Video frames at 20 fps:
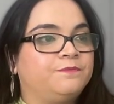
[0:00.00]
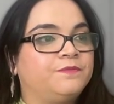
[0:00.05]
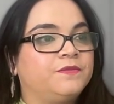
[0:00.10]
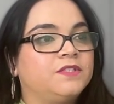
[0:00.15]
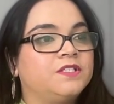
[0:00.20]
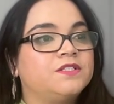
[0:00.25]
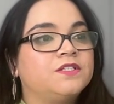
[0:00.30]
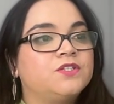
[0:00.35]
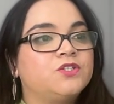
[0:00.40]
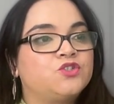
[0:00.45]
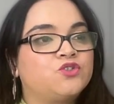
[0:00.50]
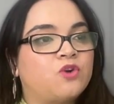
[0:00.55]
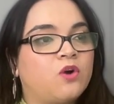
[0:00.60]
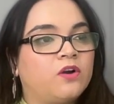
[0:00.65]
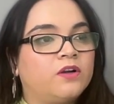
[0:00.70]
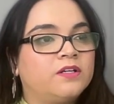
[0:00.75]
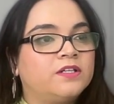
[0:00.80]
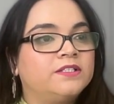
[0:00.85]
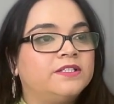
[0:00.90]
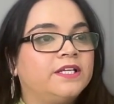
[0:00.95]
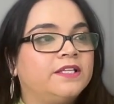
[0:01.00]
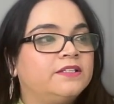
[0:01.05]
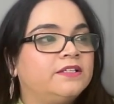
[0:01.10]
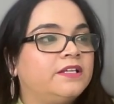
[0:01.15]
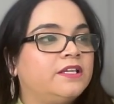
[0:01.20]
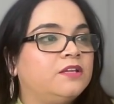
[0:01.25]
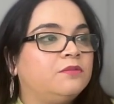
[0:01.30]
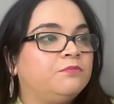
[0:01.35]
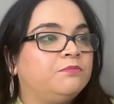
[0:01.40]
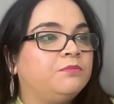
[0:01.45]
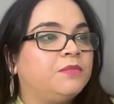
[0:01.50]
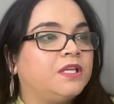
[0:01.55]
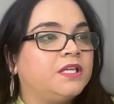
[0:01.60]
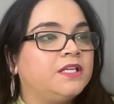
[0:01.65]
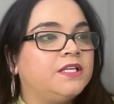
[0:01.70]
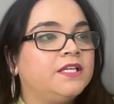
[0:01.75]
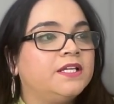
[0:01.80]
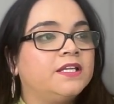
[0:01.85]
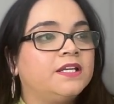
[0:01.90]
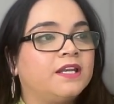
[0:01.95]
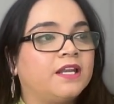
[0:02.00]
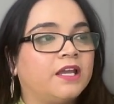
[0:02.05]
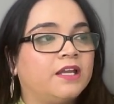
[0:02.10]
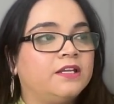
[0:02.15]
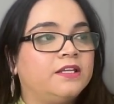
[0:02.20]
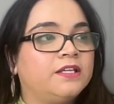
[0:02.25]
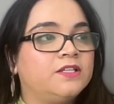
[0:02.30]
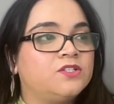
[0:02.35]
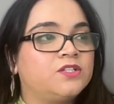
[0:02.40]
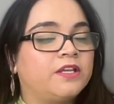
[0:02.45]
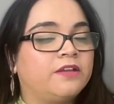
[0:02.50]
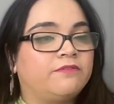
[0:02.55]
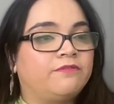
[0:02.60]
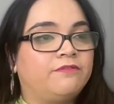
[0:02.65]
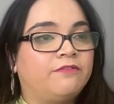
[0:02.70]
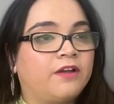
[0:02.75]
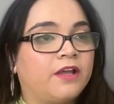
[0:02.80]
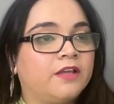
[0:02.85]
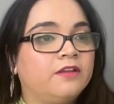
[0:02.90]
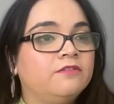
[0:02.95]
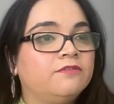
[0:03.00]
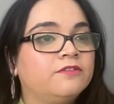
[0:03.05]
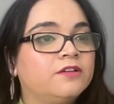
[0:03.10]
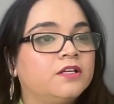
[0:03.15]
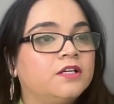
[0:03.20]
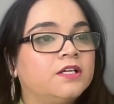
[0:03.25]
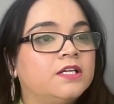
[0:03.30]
This is stronger than the immediate knight h f5,